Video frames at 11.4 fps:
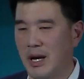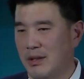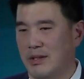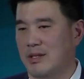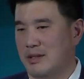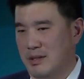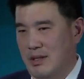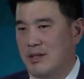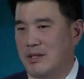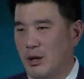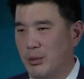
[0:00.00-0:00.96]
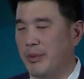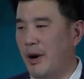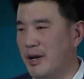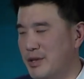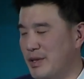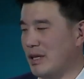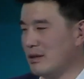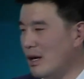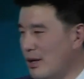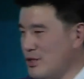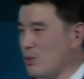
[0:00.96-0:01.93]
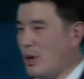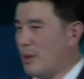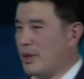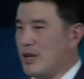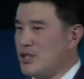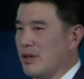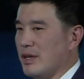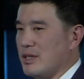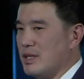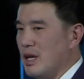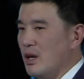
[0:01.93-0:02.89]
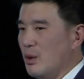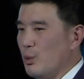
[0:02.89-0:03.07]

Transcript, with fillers: oh, this is, this is our proprietary technology, why would I share this?